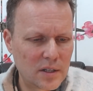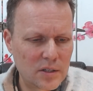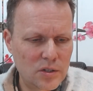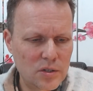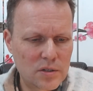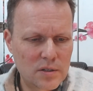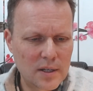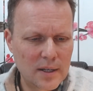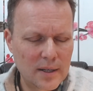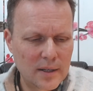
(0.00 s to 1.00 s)
just
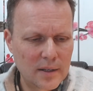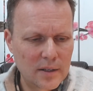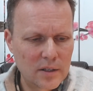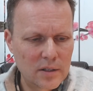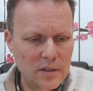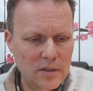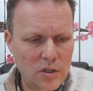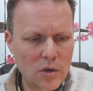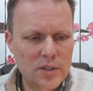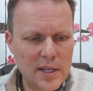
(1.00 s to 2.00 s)

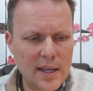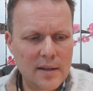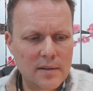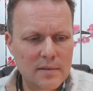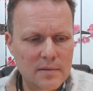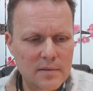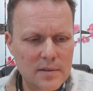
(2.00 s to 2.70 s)
dot in